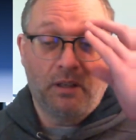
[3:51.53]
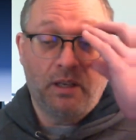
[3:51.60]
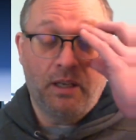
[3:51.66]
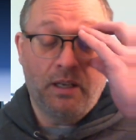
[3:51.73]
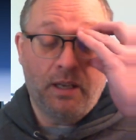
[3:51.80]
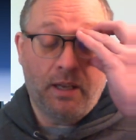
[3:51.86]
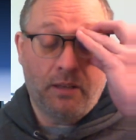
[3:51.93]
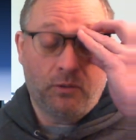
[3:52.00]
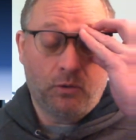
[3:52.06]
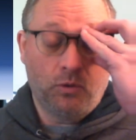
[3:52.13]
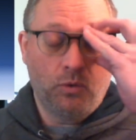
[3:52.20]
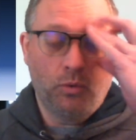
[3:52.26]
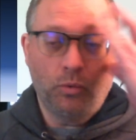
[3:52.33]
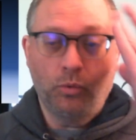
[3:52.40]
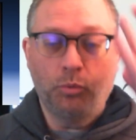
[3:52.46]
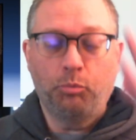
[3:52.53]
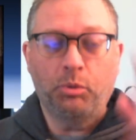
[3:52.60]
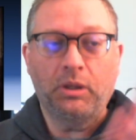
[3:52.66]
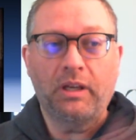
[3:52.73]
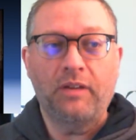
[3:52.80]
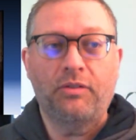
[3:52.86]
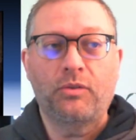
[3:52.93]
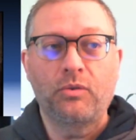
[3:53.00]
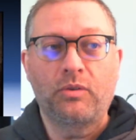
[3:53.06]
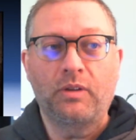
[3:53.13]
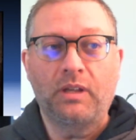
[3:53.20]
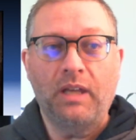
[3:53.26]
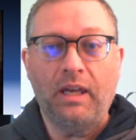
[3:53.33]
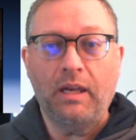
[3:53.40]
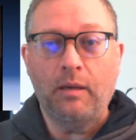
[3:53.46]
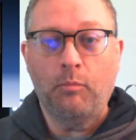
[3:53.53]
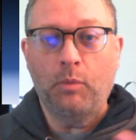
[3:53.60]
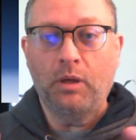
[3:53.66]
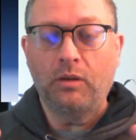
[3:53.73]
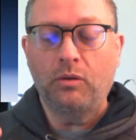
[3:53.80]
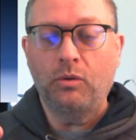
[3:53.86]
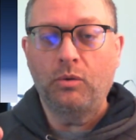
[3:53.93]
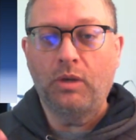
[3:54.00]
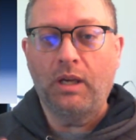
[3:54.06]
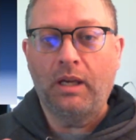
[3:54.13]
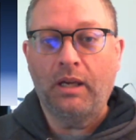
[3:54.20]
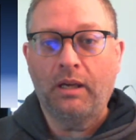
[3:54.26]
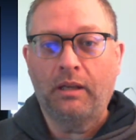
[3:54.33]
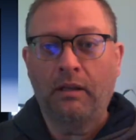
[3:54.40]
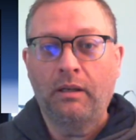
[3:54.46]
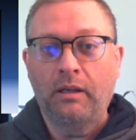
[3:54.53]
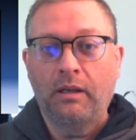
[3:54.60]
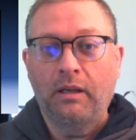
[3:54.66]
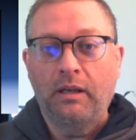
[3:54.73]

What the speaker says: and as you play through the game, you can